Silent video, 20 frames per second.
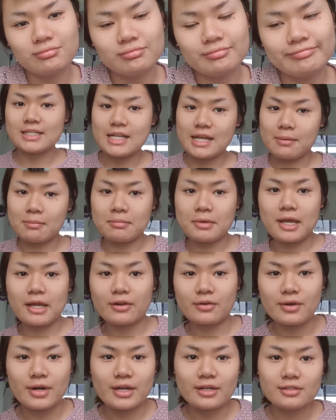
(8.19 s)
Same
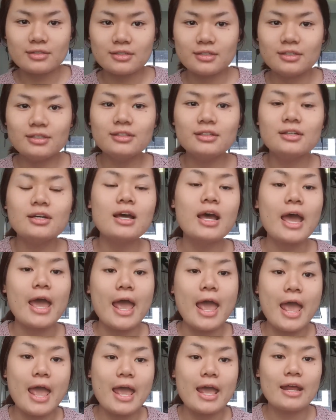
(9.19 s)
background
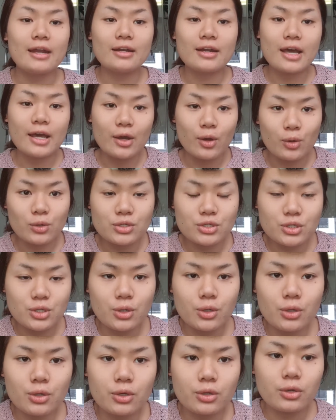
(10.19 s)
and I also
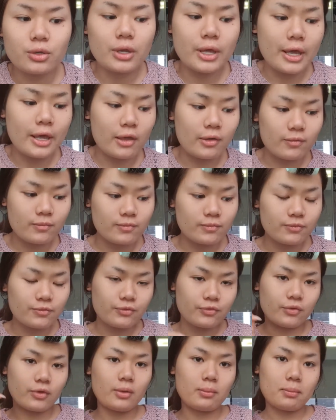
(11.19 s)
am
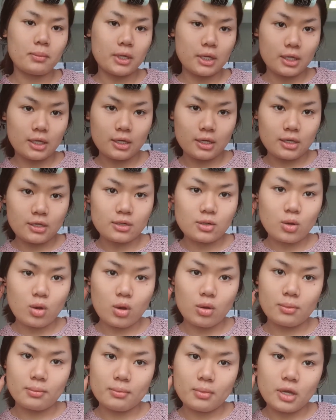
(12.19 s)
filming it
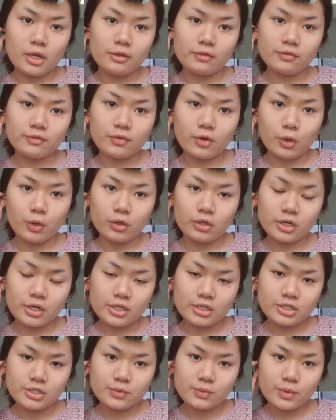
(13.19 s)
on my phone
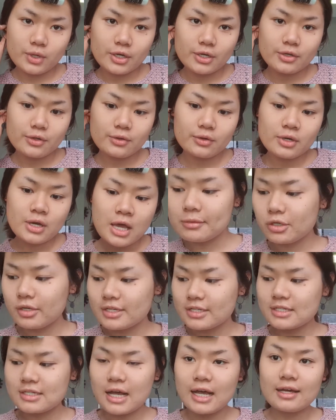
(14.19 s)
as well
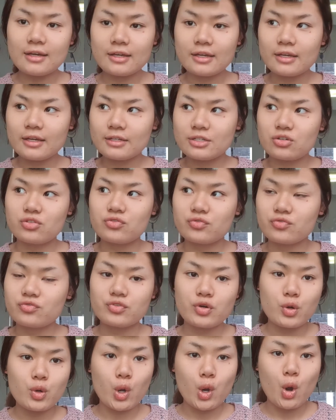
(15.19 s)
because I
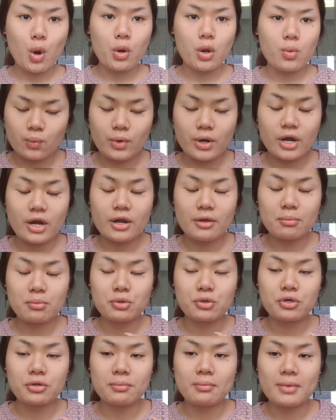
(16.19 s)
don't know where I
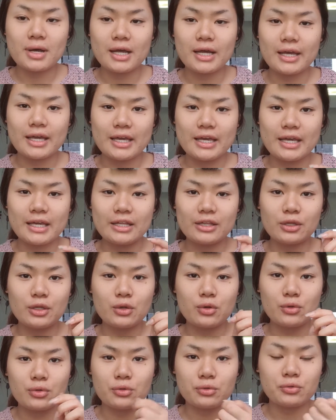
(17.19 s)
put my
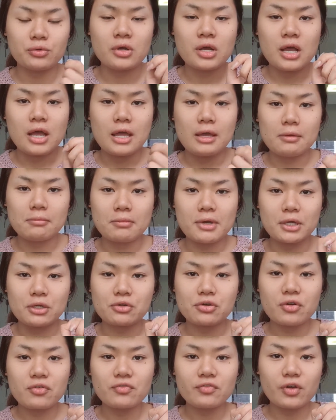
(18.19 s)
little
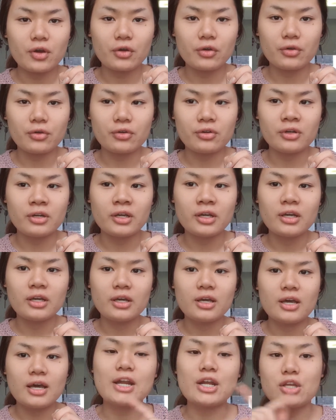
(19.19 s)
microphone
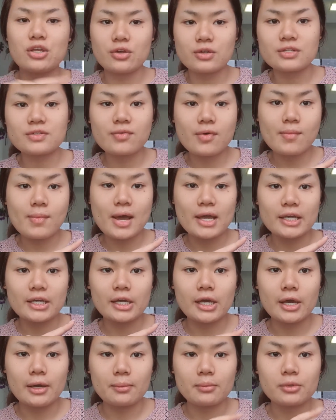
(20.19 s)
that I use for my
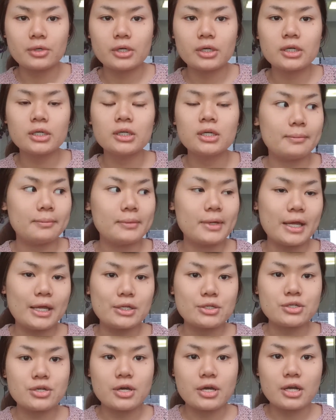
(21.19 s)
camera, and
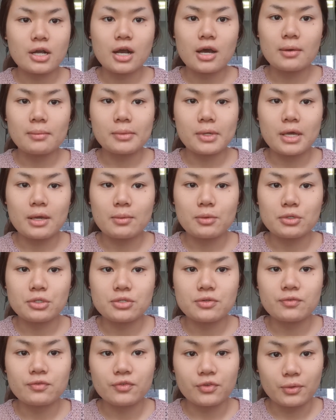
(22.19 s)
so I can't be able
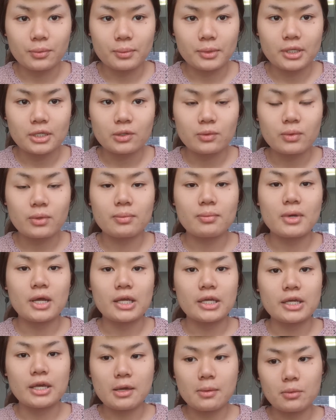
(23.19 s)
to film it with my
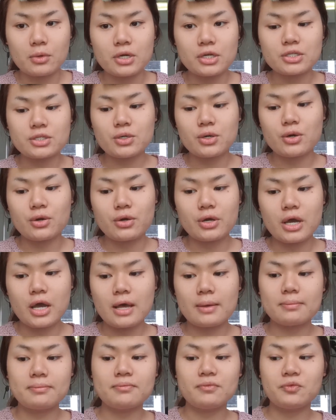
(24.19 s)
camera, so
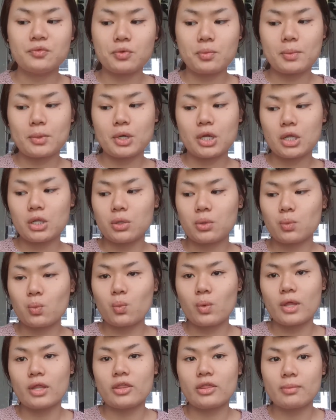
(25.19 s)
I'm filming it
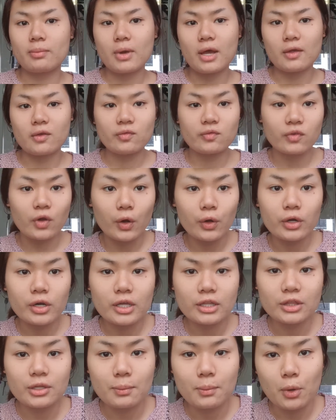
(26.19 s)
with my phone
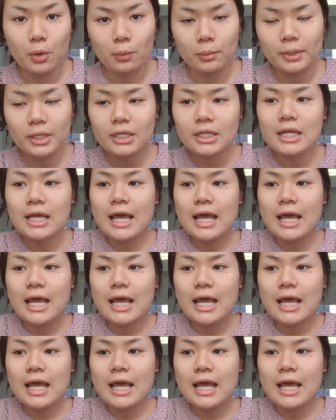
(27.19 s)
at the moment.